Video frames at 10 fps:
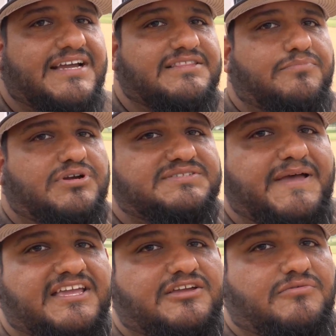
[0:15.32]
we got the boys
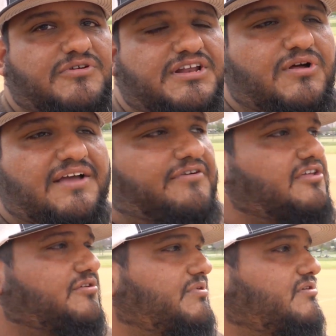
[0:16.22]
back here. We don't have
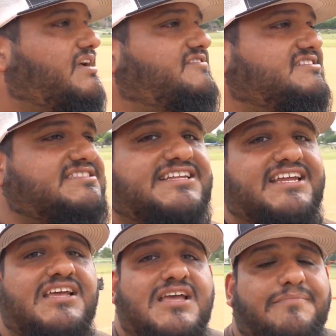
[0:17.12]
Arthur, we don't have Jesse
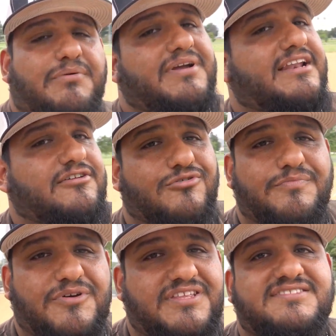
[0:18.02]
today, but we got a good
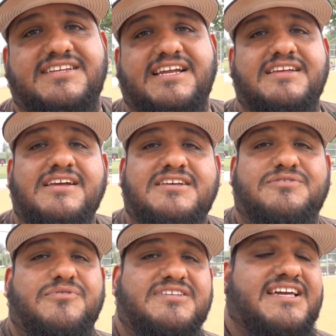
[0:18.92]
group with us today.
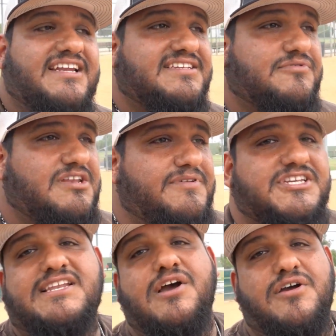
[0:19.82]
So we're excited because we're going to be
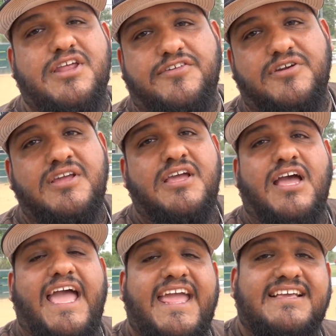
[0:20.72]
checking out another
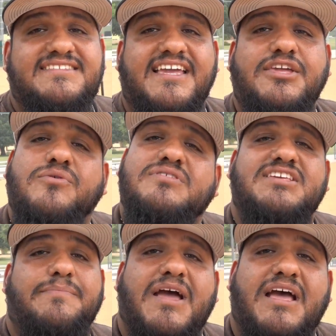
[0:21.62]
ASA
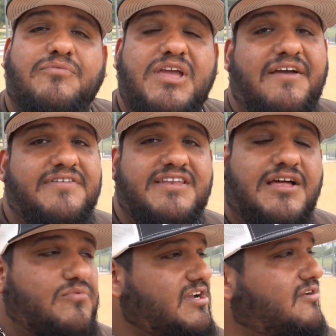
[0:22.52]
USA bat. We haven't
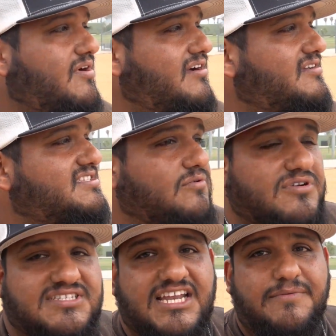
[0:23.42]
done one in a while, so
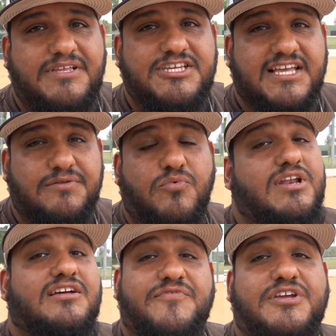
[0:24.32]
we're excited to be checking one out for